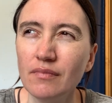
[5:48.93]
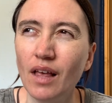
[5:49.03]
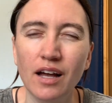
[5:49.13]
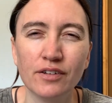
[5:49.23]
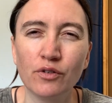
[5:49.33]

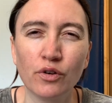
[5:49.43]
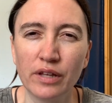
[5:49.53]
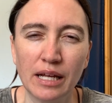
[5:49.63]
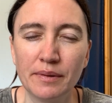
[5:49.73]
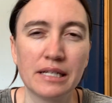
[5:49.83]
I don't know the
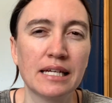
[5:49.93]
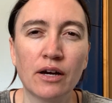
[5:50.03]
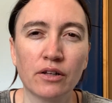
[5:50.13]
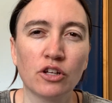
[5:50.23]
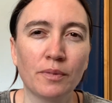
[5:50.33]
name of the
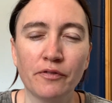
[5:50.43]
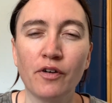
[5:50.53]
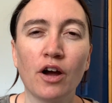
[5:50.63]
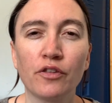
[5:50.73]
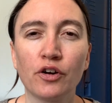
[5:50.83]
town, a little bit
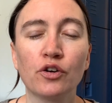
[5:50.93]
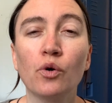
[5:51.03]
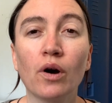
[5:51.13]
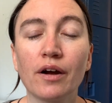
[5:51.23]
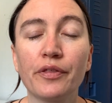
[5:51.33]
farther
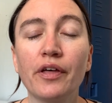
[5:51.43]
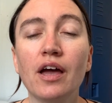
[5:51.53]
north.